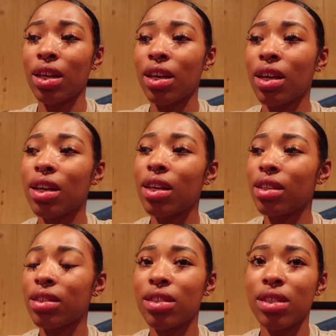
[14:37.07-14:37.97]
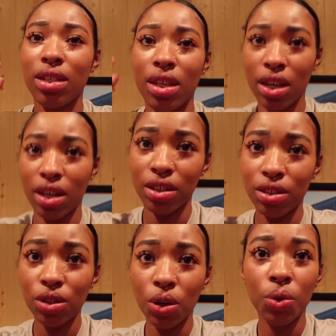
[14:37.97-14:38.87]
and yeah
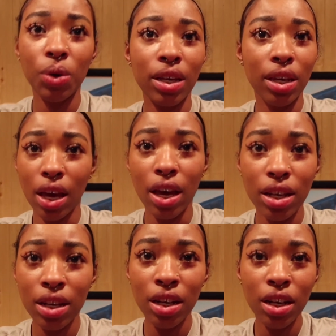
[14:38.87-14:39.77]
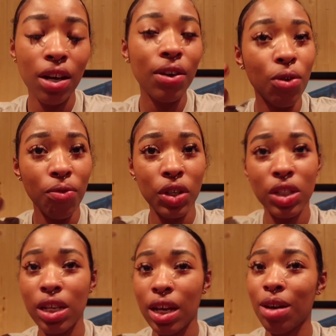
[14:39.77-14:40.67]
so again don't forget
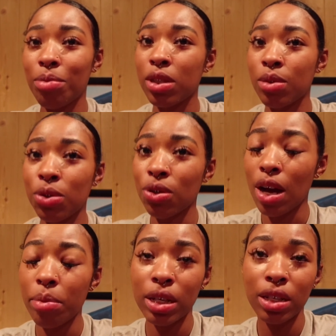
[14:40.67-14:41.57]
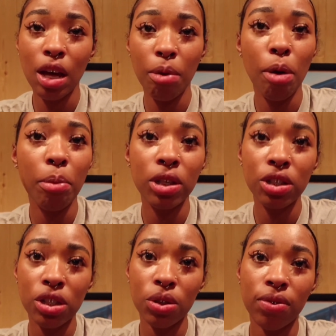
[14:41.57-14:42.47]
to like comment and subscribe and hit that bell button
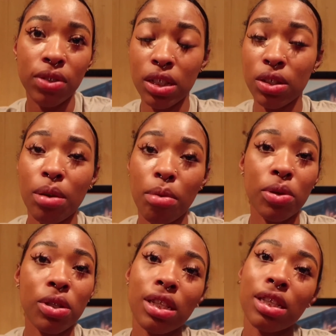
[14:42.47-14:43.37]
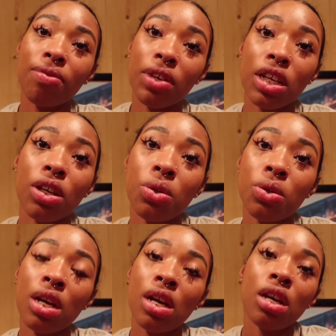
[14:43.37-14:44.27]
just know every single time I'm posting these videos
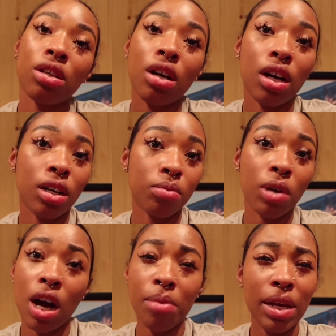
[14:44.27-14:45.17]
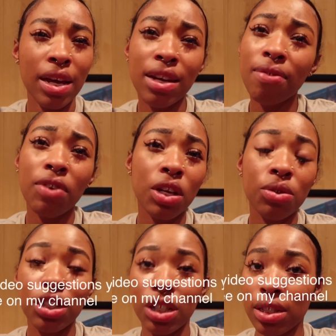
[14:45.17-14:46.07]
um comment any video
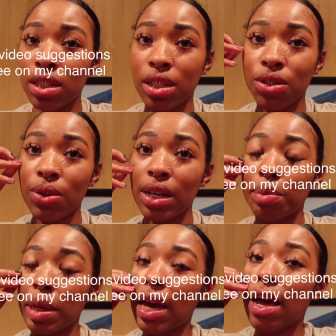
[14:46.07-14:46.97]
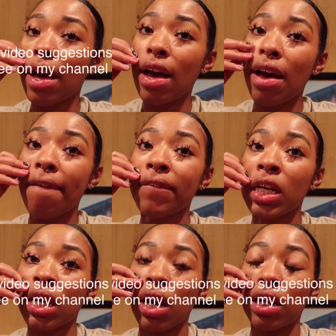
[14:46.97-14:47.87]
suggestions that you guys may have
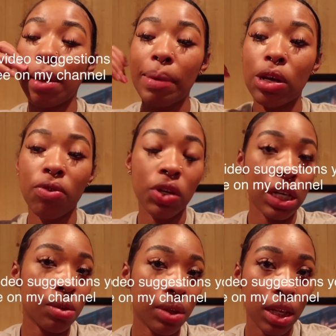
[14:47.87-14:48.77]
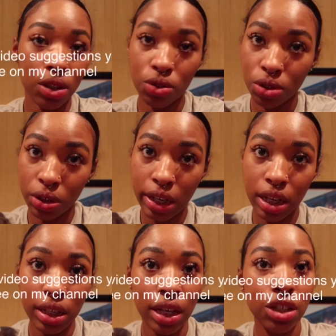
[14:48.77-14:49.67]
let me know if you guys want that jewelry
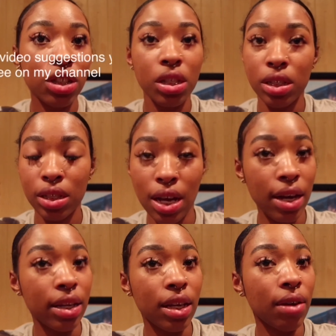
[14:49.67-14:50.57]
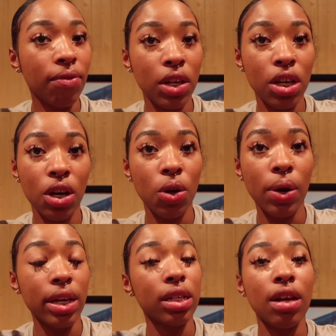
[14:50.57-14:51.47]
collection stacking video i
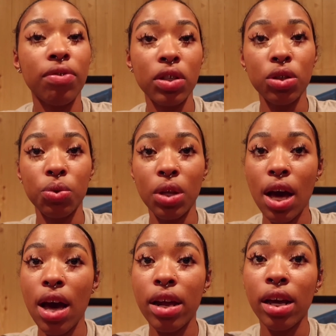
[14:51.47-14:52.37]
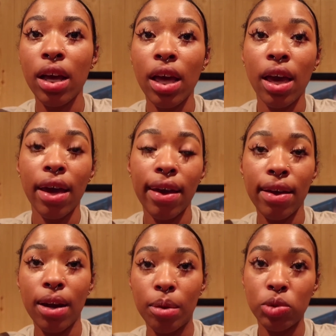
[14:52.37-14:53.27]
can definitely do that
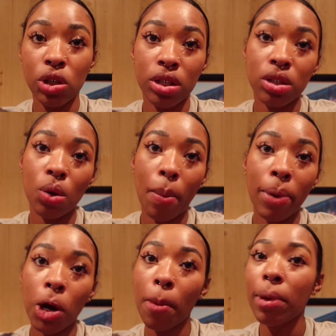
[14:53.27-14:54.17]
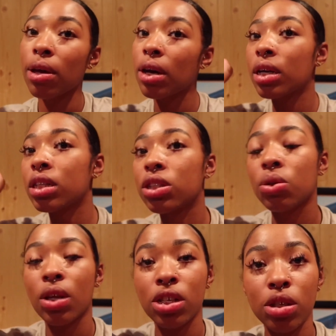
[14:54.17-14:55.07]
and i'm starting to apartment hunt so
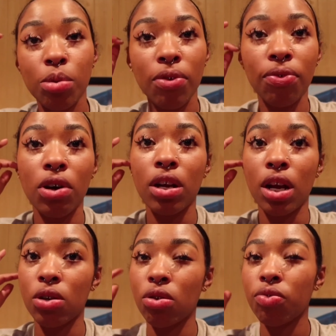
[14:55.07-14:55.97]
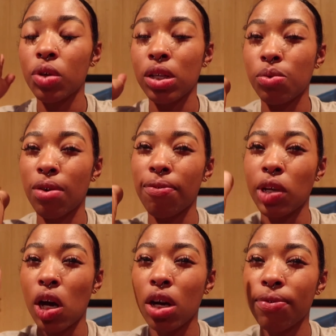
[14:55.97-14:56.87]
that should be fun i don't know if you guys want to
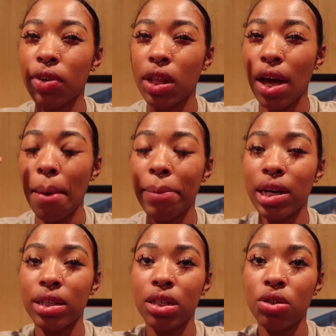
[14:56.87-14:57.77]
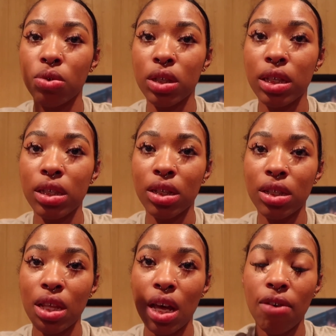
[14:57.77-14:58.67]
vlog for that but i did do a tiktok to
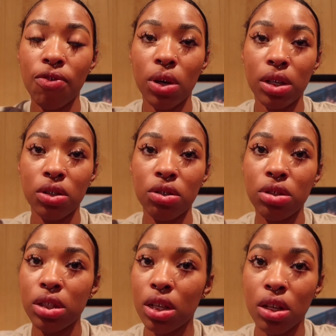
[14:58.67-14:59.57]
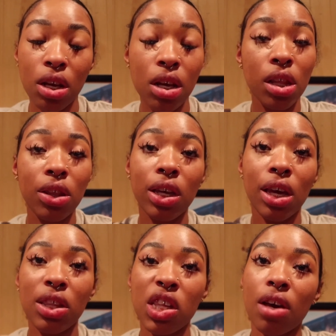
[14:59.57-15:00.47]
that if you guys are interested in looking
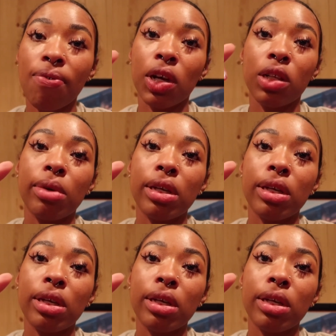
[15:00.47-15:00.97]
at that follow my